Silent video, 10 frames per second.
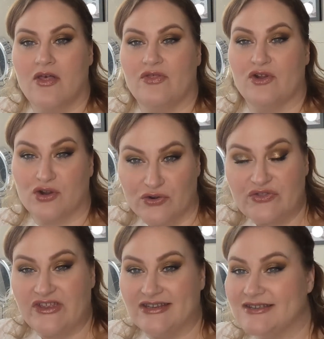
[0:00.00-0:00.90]
the
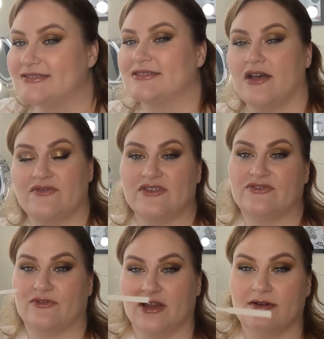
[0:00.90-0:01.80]
earthiness of this
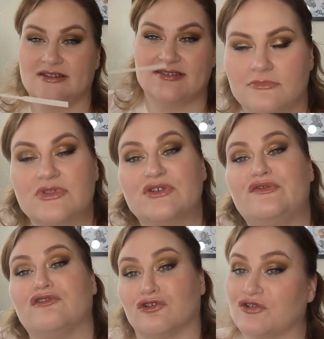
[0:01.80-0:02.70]
fragrance. The
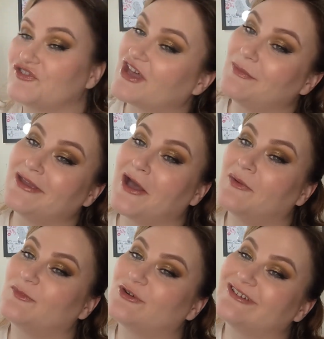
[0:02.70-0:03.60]
floral's coming
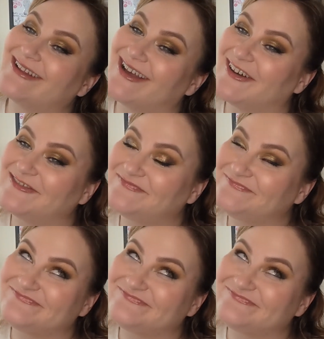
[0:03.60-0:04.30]
out more now.